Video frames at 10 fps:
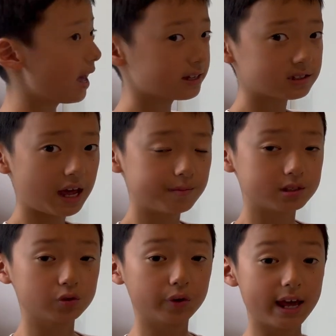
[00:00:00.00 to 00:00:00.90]
x
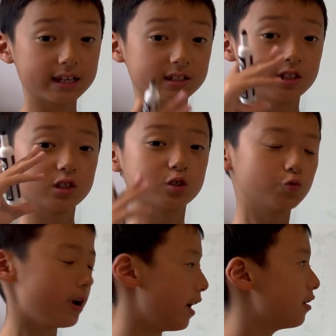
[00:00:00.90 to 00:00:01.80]
times ln x
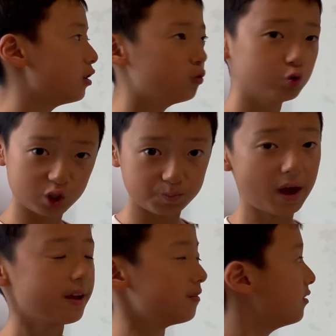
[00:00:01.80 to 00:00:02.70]
squared, which is
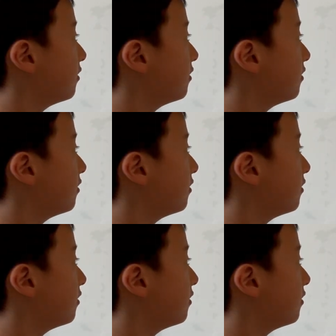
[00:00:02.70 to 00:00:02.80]
bad.